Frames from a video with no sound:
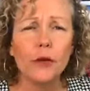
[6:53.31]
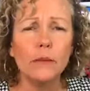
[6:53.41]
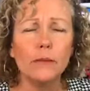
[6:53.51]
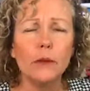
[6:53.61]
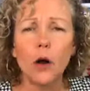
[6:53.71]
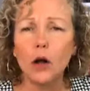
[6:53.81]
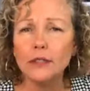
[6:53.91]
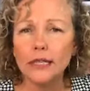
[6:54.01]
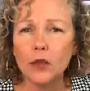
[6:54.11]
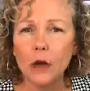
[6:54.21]

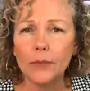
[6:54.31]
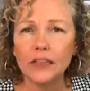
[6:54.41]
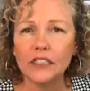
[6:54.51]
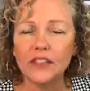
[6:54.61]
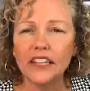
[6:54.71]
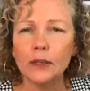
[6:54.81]
all day long because of the